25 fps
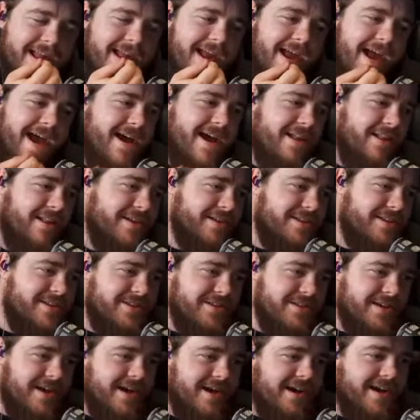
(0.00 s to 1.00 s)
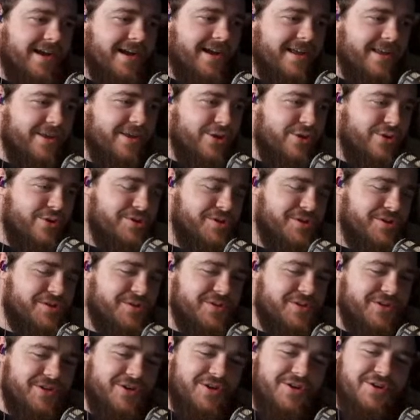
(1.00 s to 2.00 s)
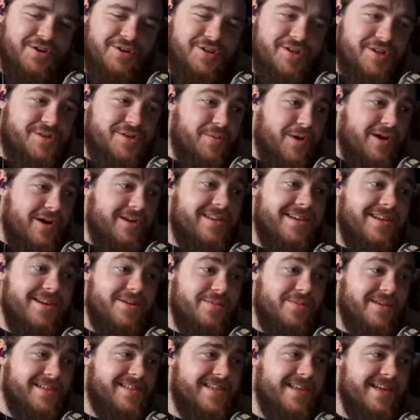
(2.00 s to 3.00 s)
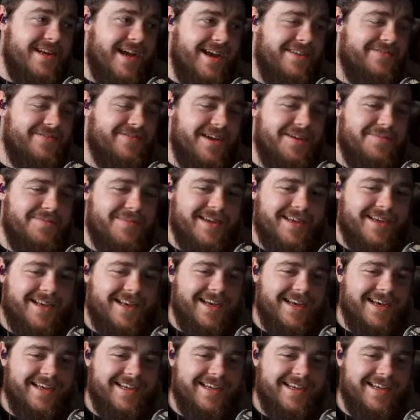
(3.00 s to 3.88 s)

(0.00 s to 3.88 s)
Alex, you just walked into Whiskey Knife Fight, my guy.